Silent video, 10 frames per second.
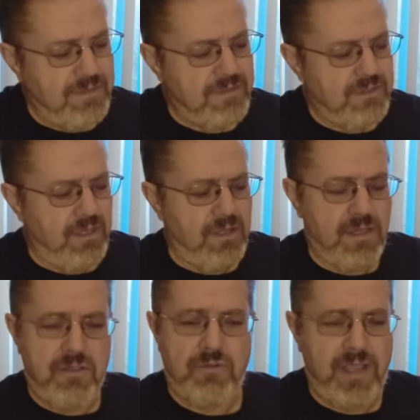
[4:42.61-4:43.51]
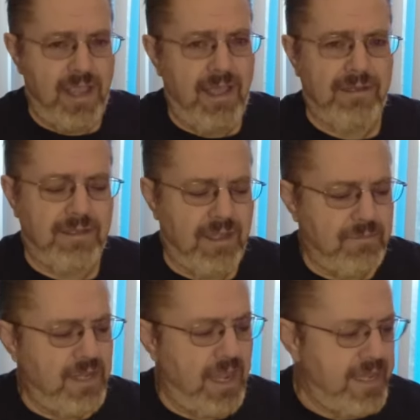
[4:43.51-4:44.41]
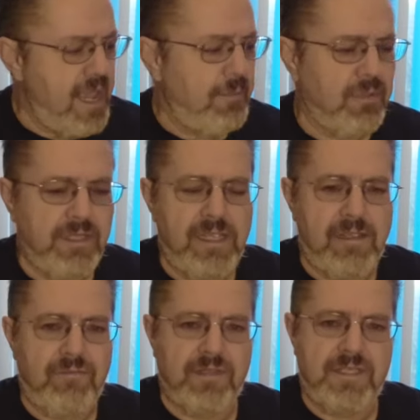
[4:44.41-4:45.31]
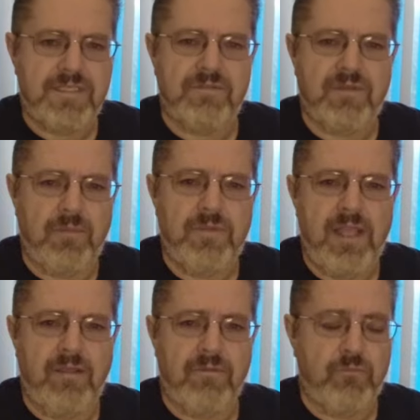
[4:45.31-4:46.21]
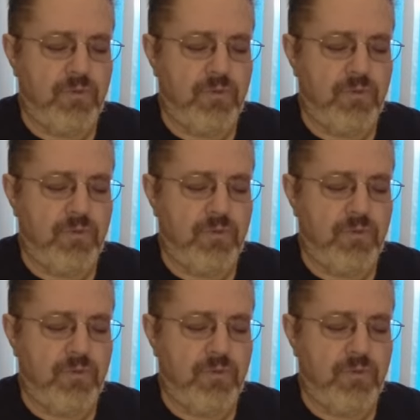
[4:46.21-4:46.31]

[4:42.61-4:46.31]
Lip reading: So I can't believe that these have come down.